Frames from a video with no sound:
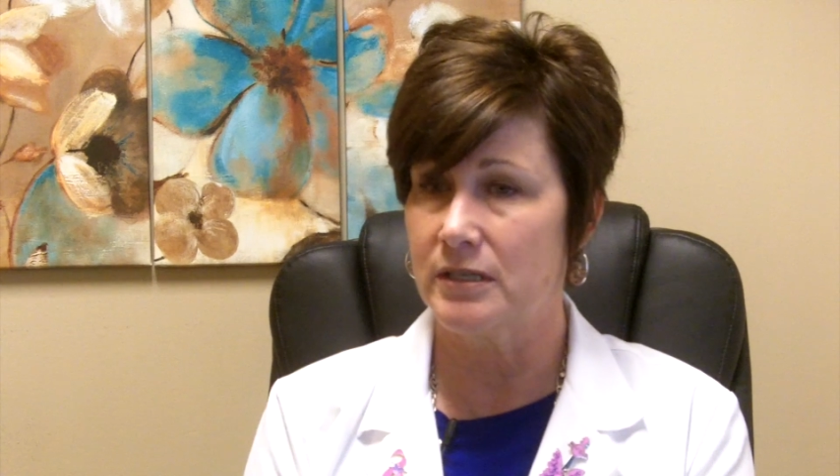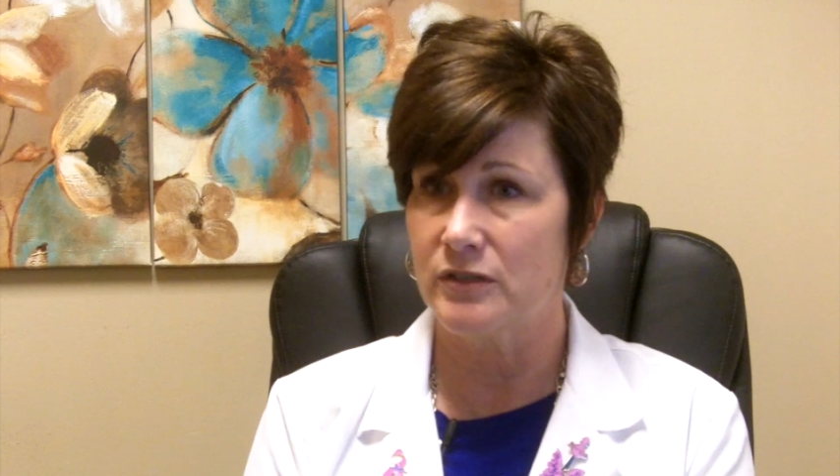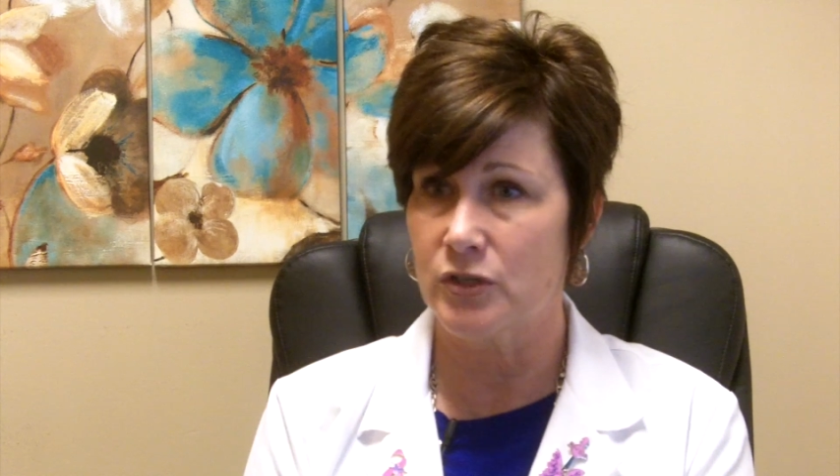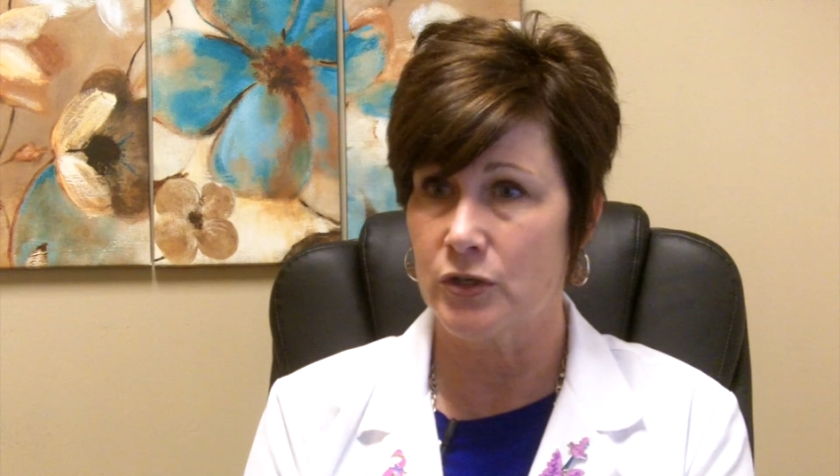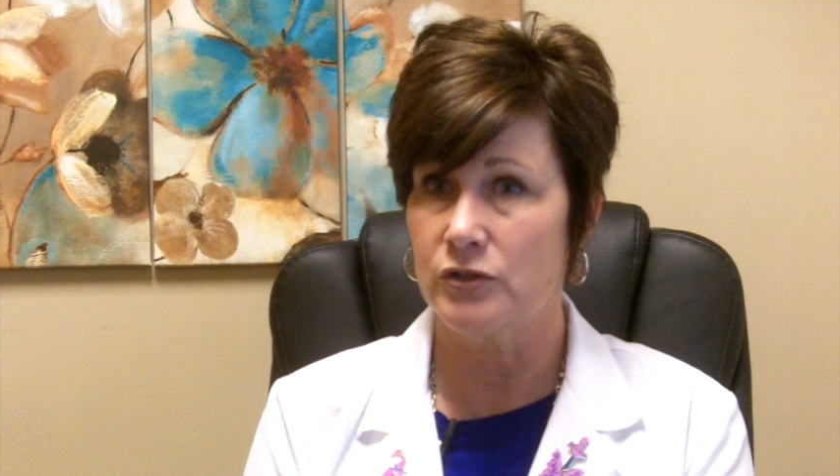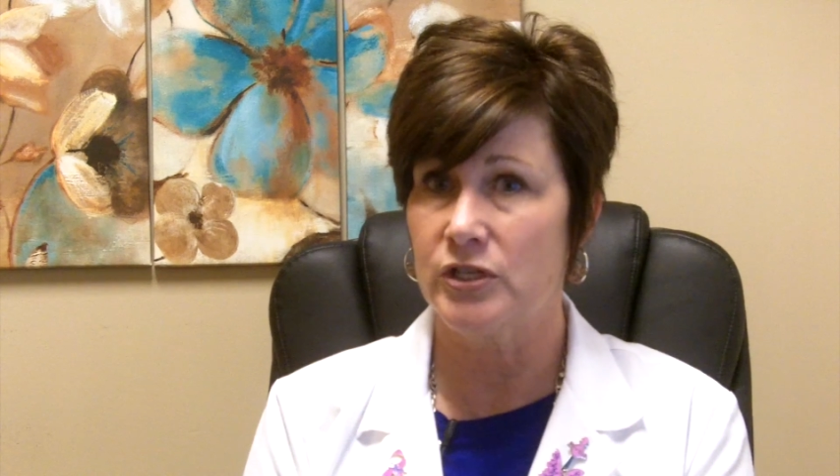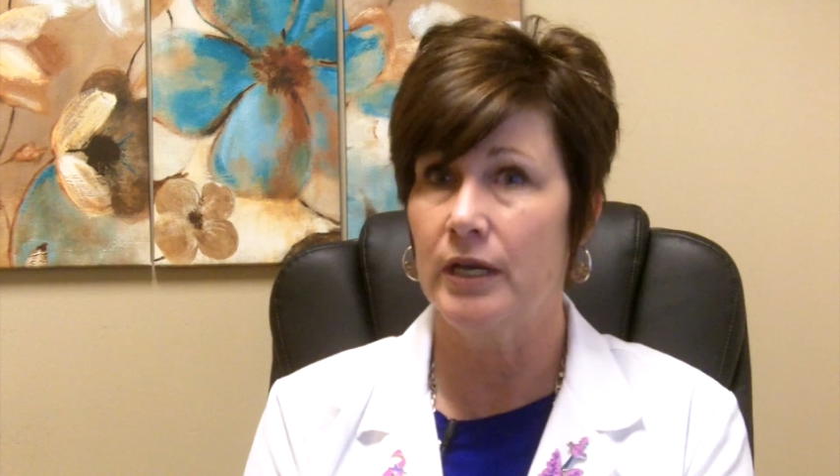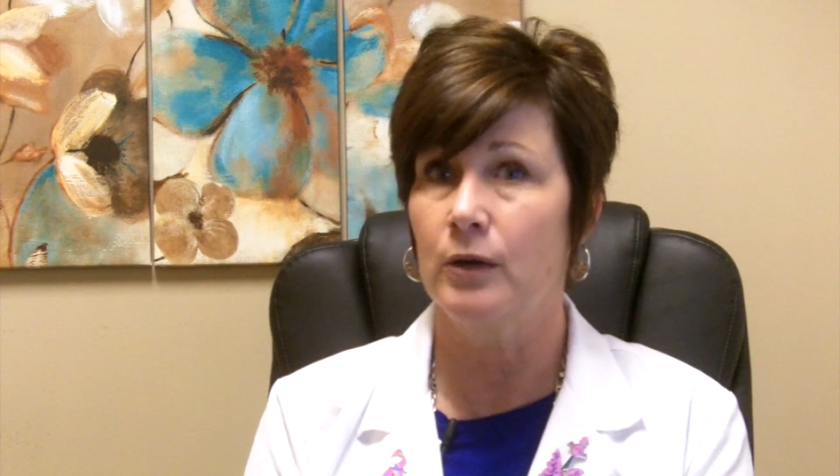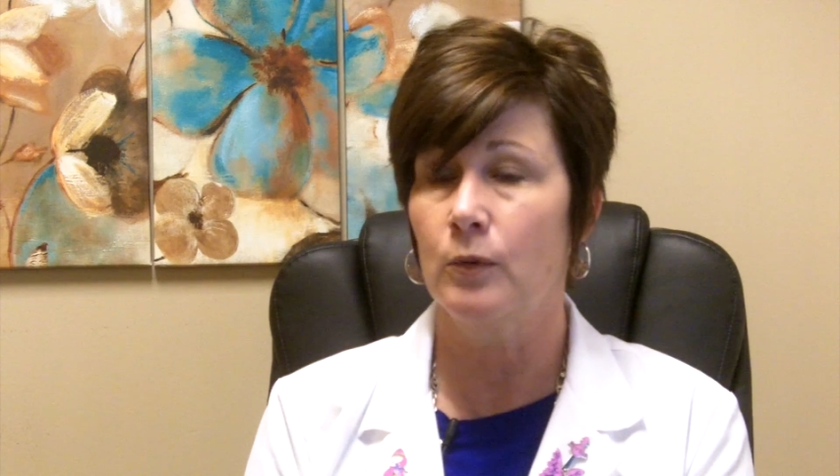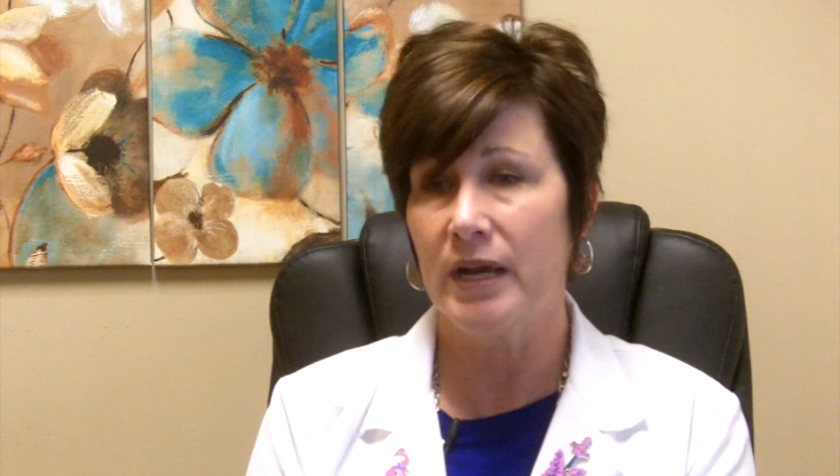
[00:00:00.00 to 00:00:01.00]
and a
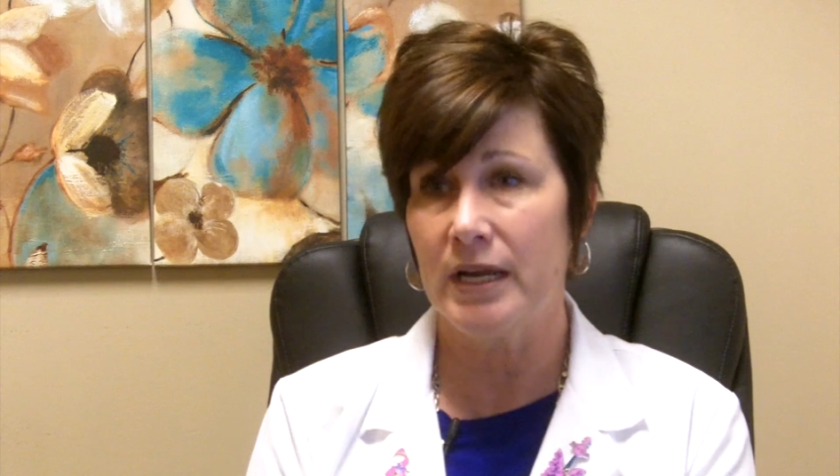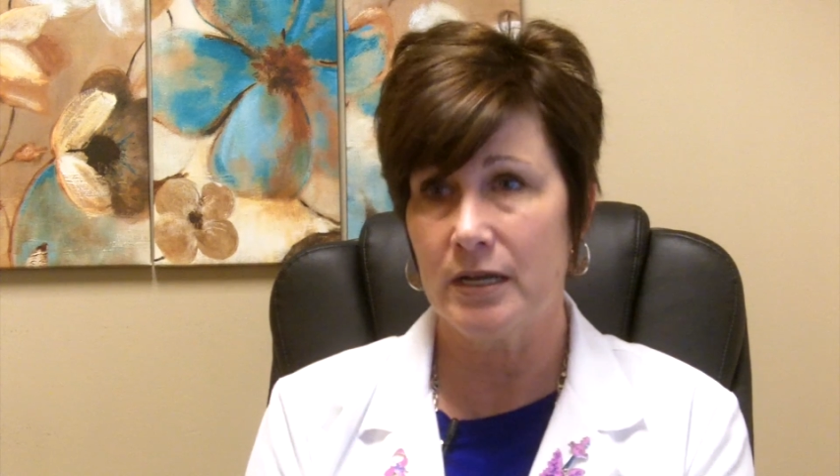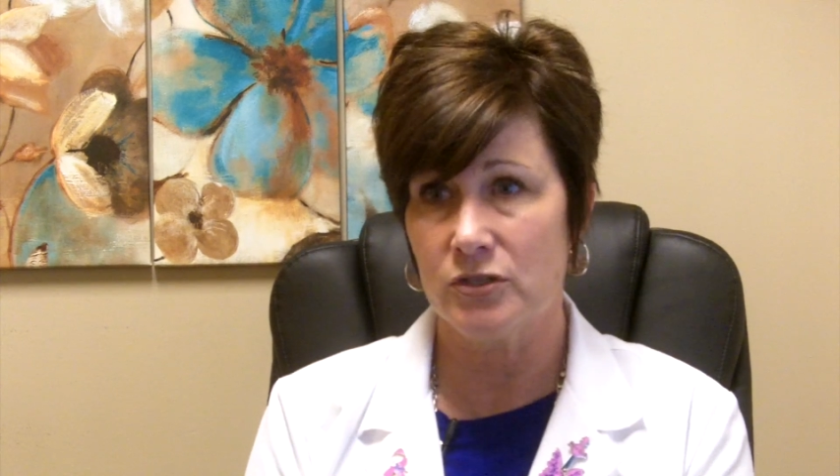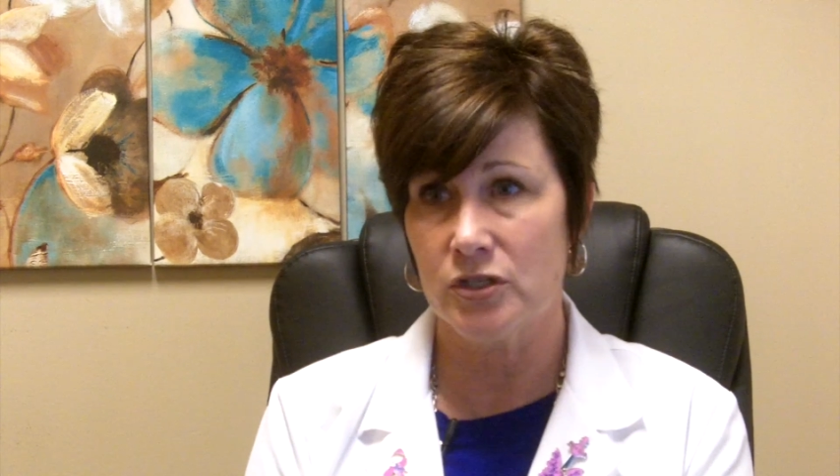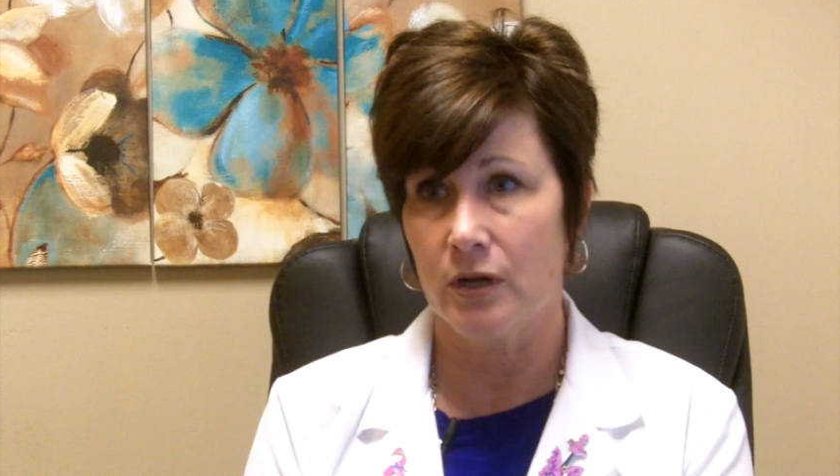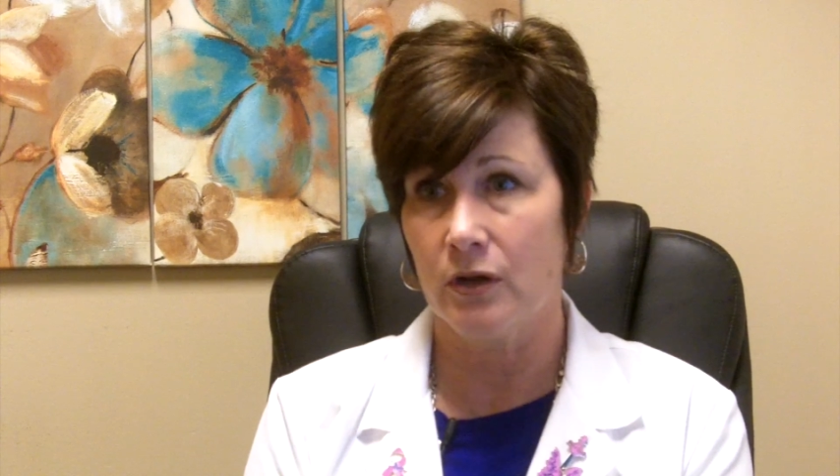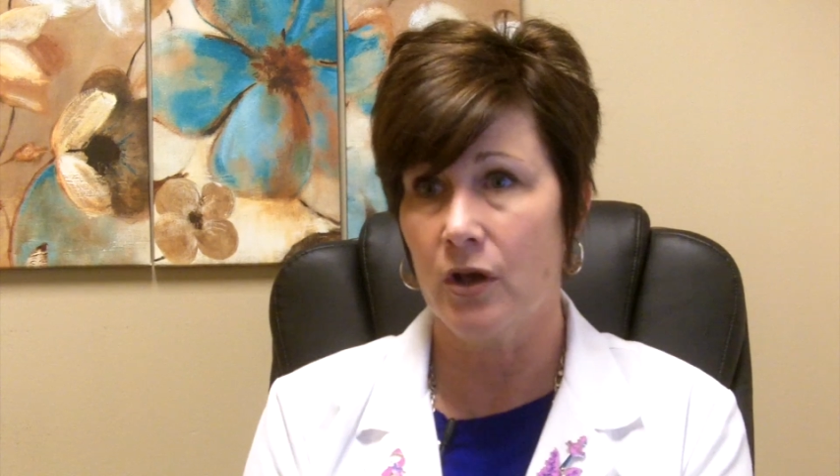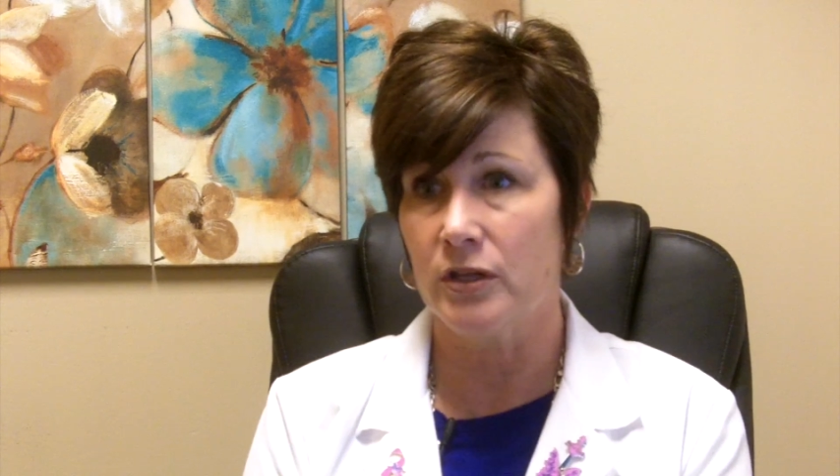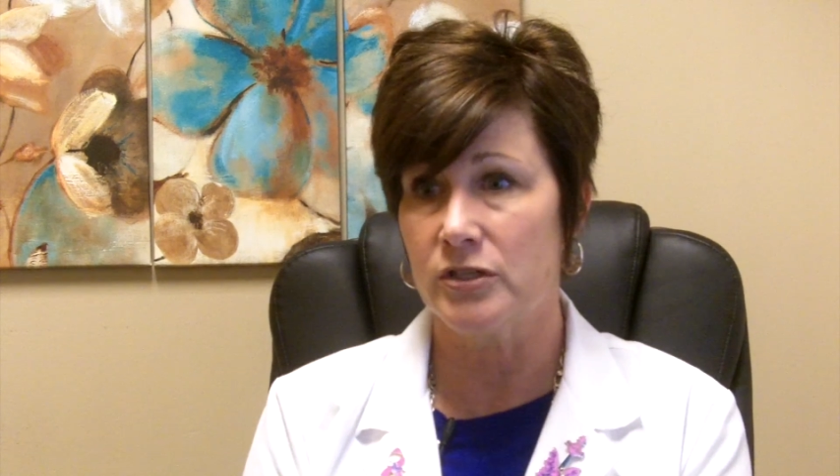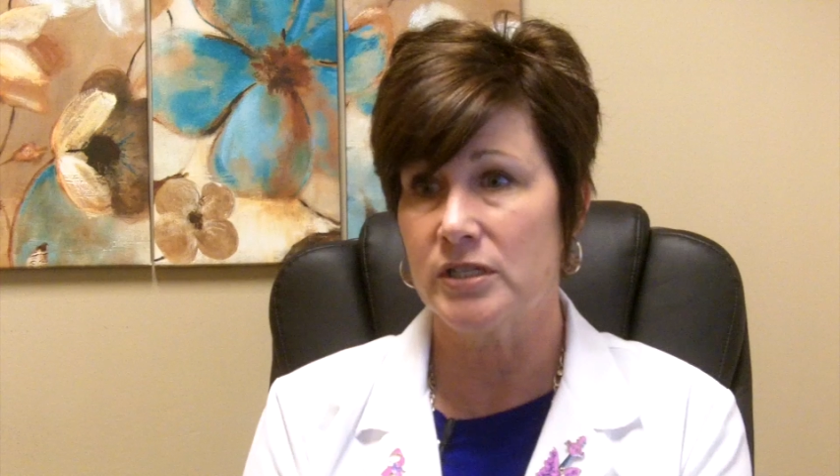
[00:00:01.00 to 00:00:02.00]
surgeon and a radiation
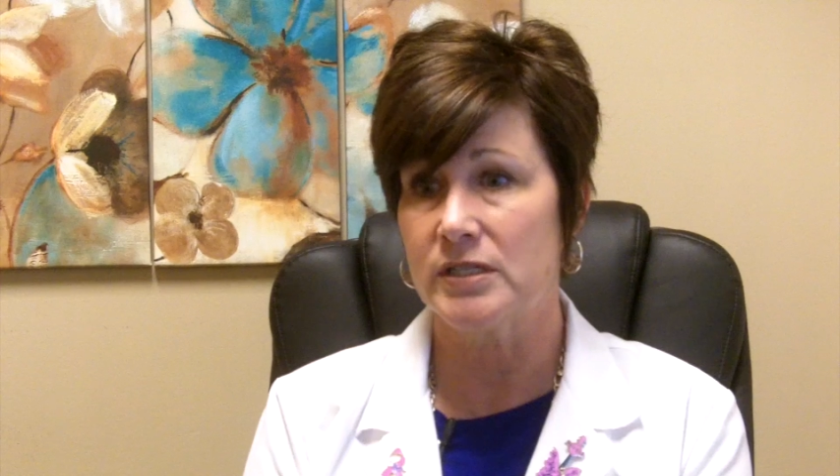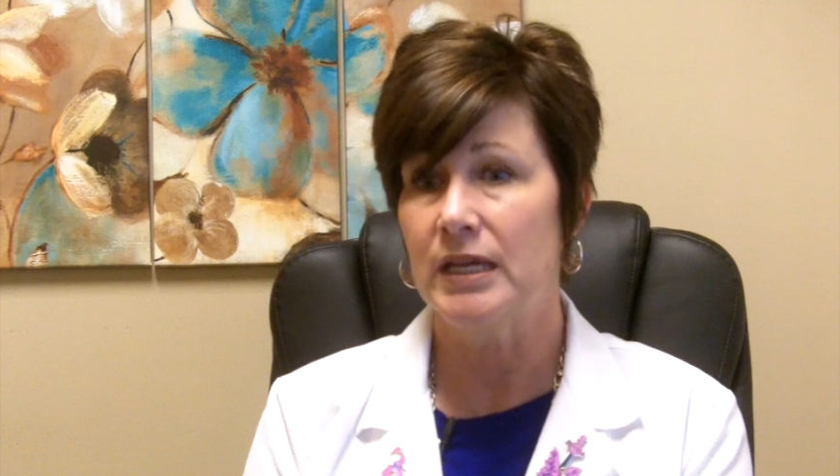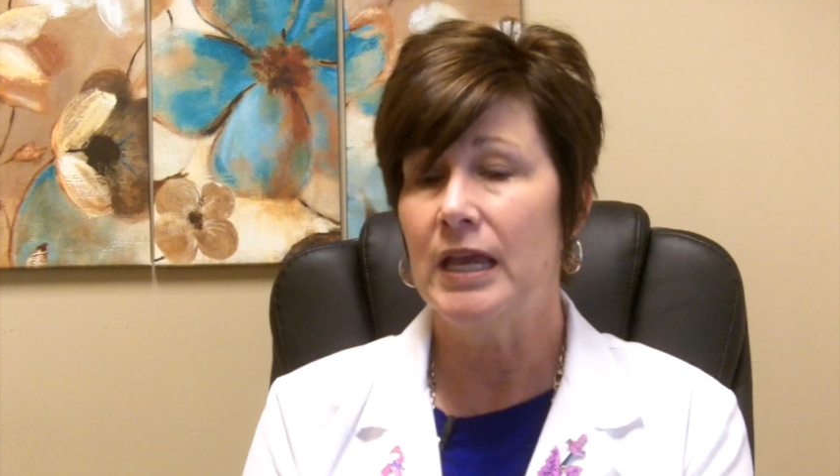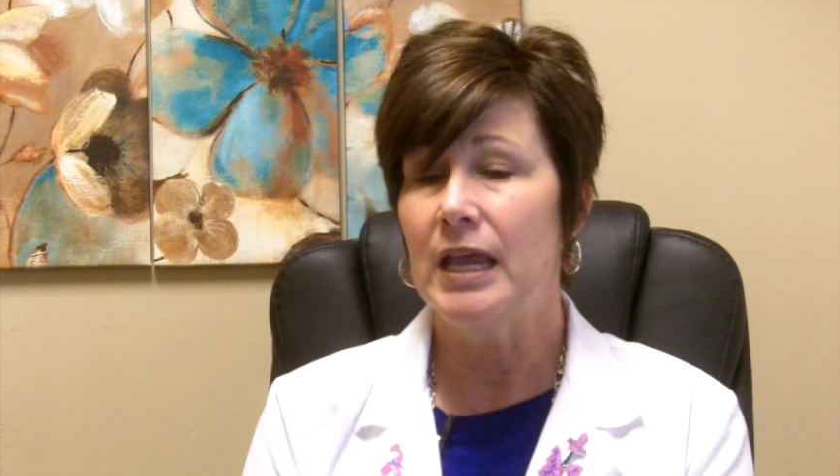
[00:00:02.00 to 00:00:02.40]
oncologist.